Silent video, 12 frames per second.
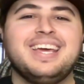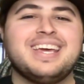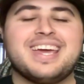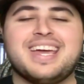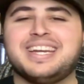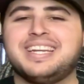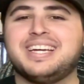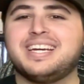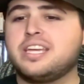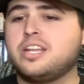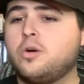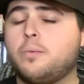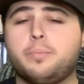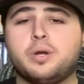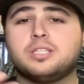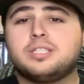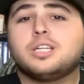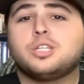And but
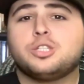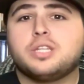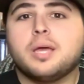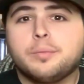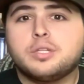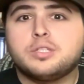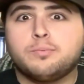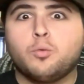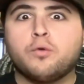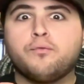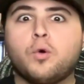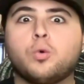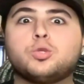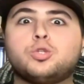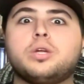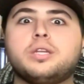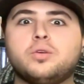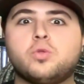it's not just him, it's more focused
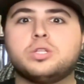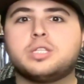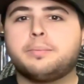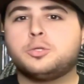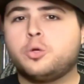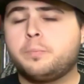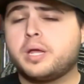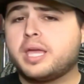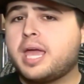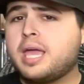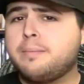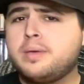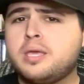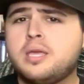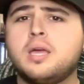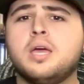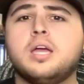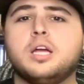on Neil this episode. But KB,
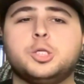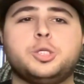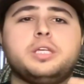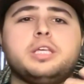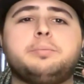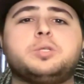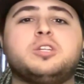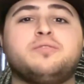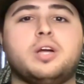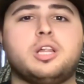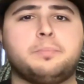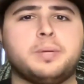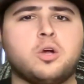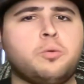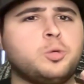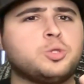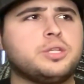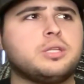she keeps developing
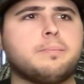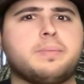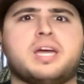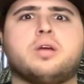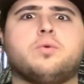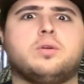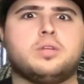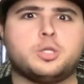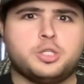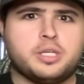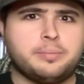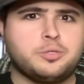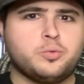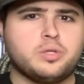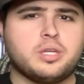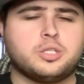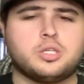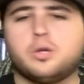almost in the background. Like, she keeps doing
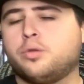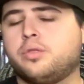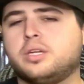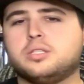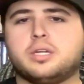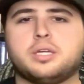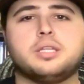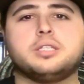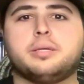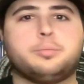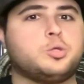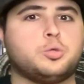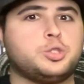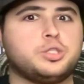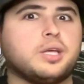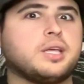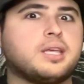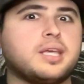like subtle things. Like in this episode, she's
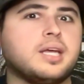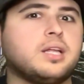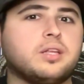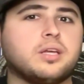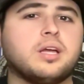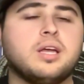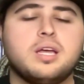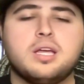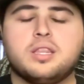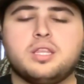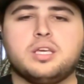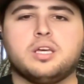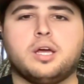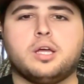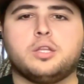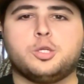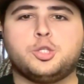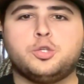like killing the
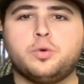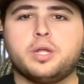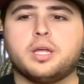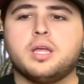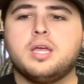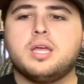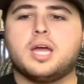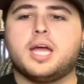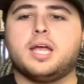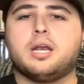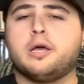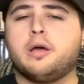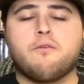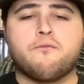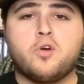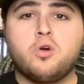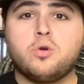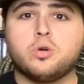shooting. And
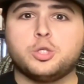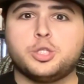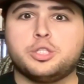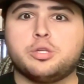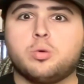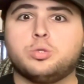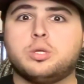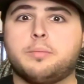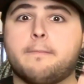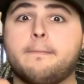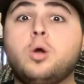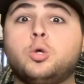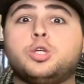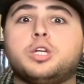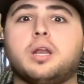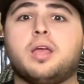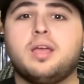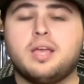Fern, she showed some
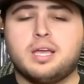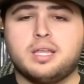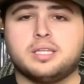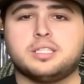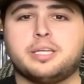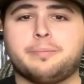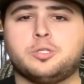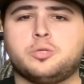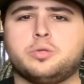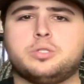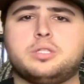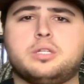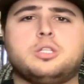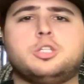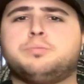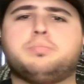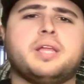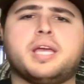emotion in this episode instead of
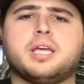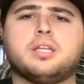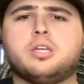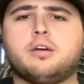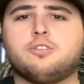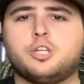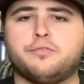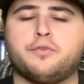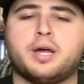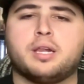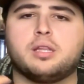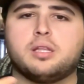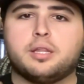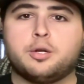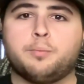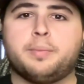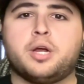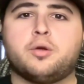just playing it tough. She finally let her
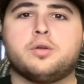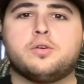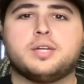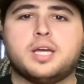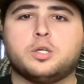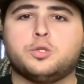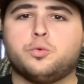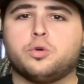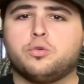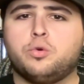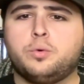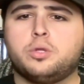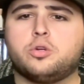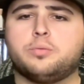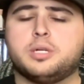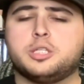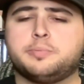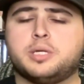barrier down to her crew a little
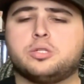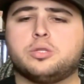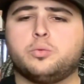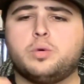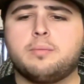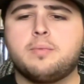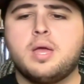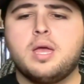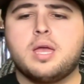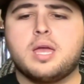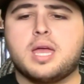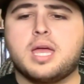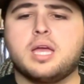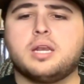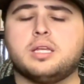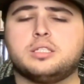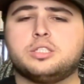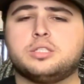bit, especially Wim. And
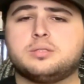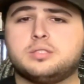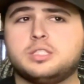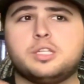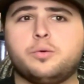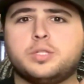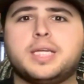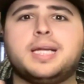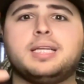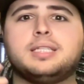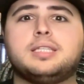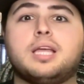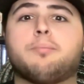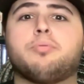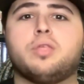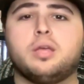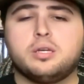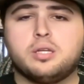it just, it's adding
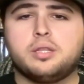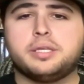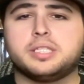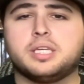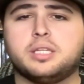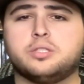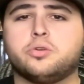depth to these kids.